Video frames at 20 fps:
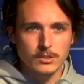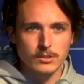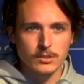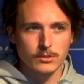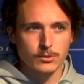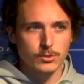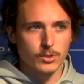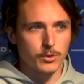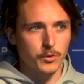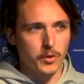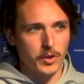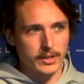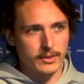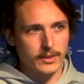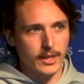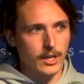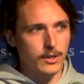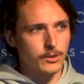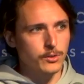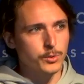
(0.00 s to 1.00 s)
and sort of like
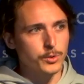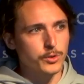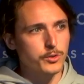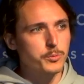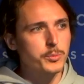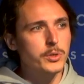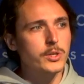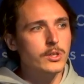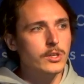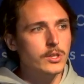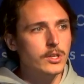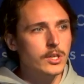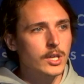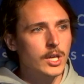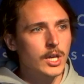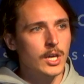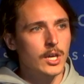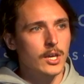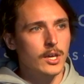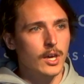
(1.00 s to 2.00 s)
their USP
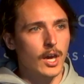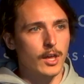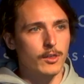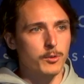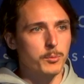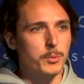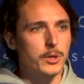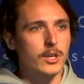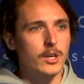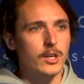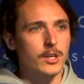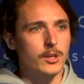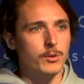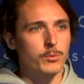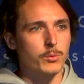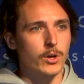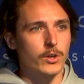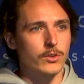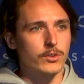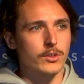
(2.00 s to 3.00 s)
at the beginning
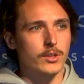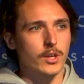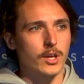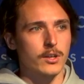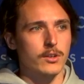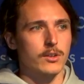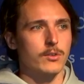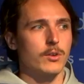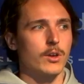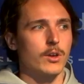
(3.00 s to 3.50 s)
was that,